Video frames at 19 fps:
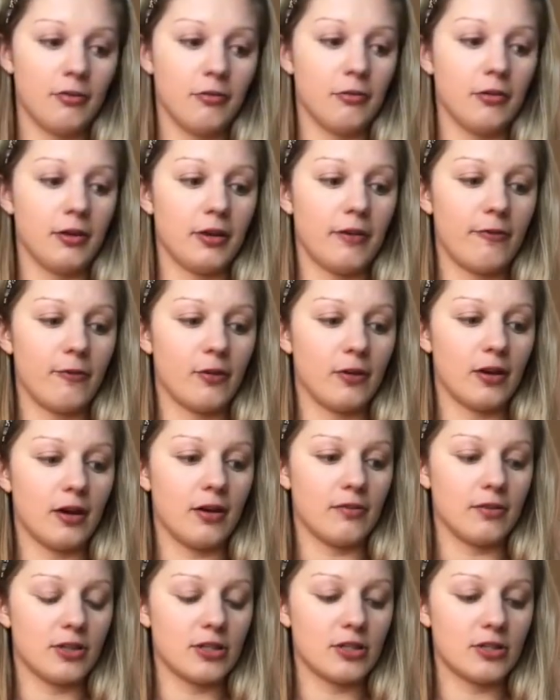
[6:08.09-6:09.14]
really full
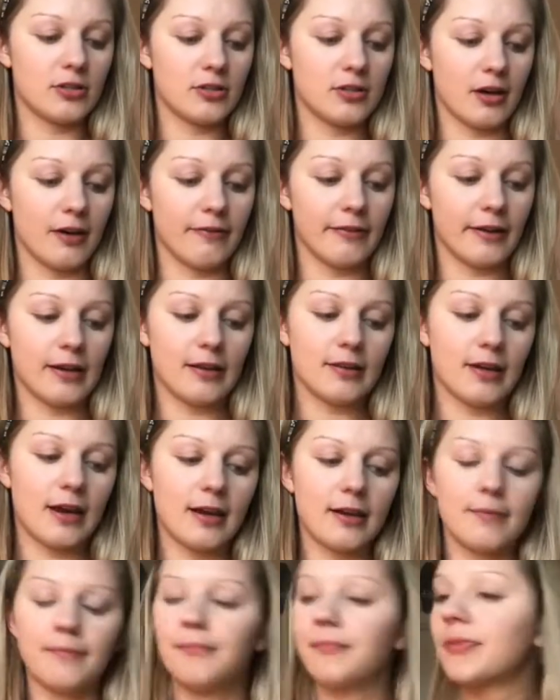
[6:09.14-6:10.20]
coverage stuff like
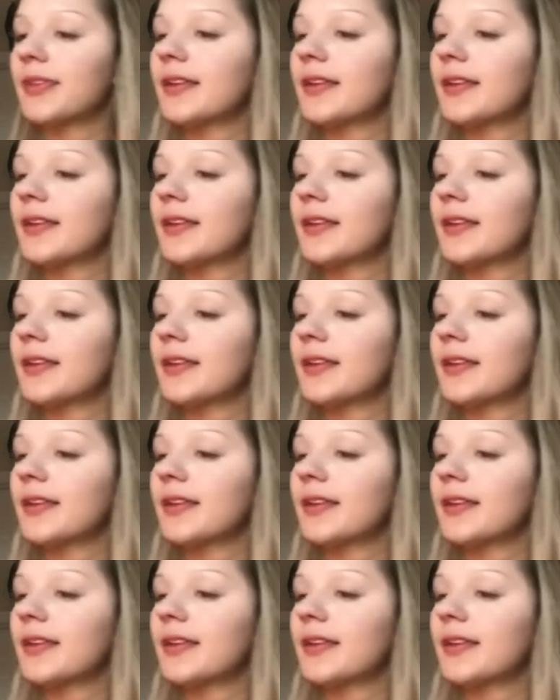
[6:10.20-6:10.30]
that.